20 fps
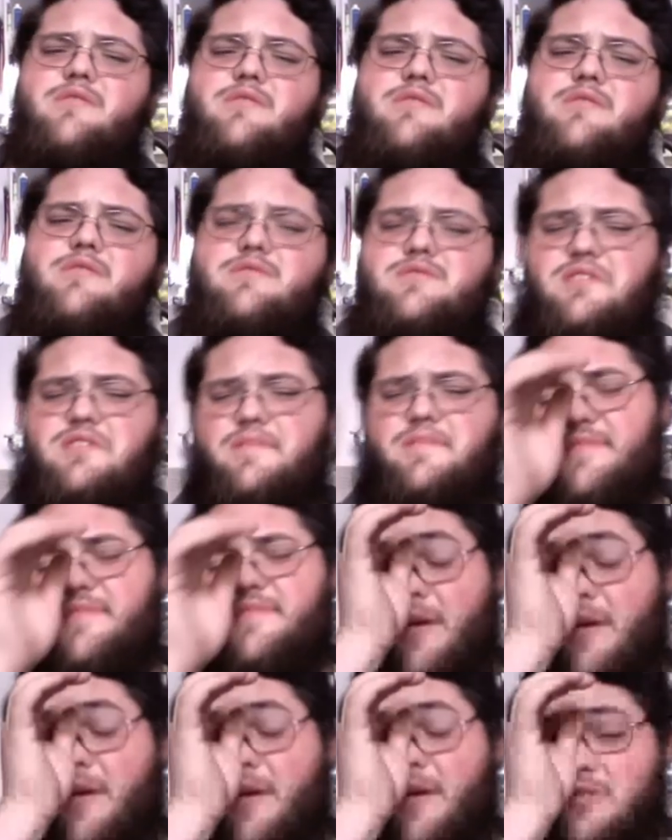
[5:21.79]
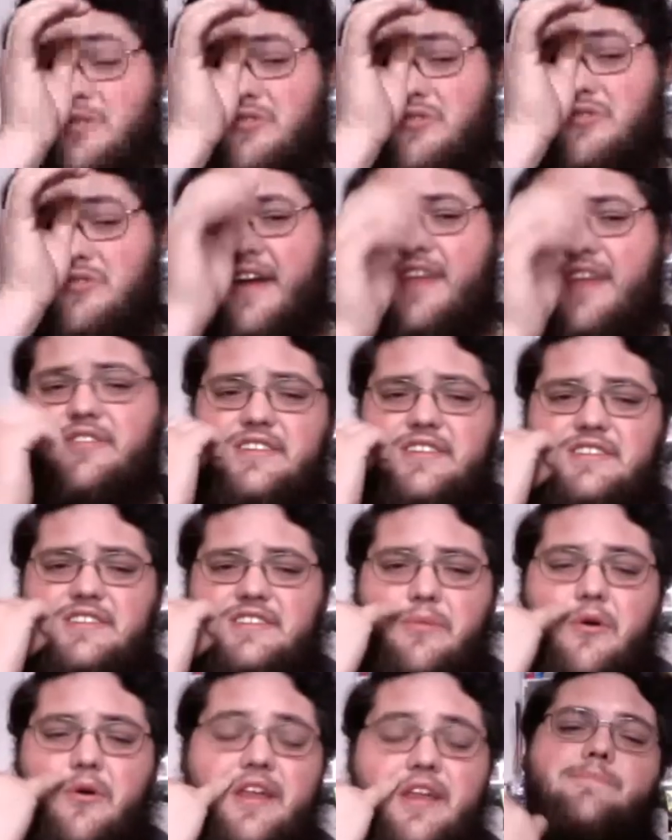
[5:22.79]
it was that was rather
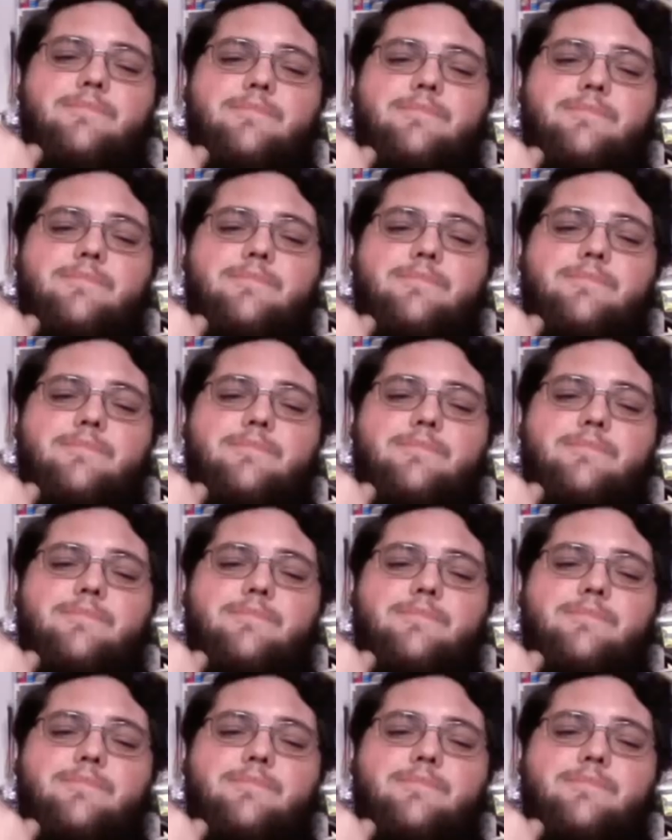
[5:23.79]
disappointing.